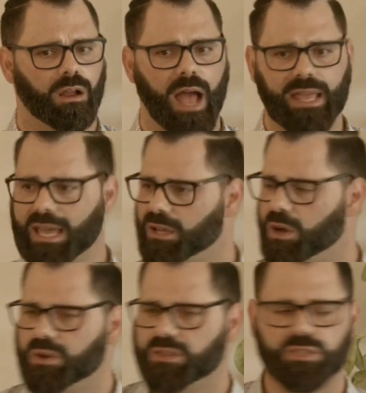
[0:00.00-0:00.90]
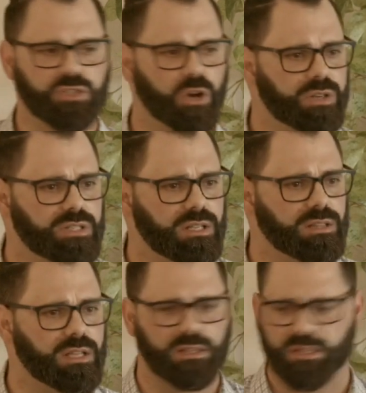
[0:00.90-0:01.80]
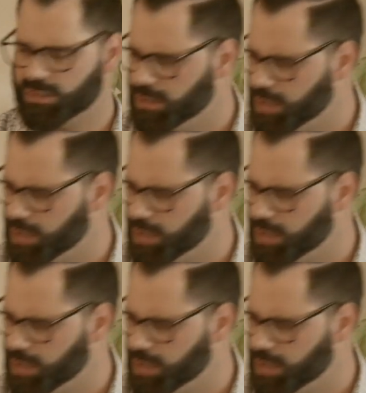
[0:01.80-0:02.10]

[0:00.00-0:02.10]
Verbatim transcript: I can't go to this church that, that, that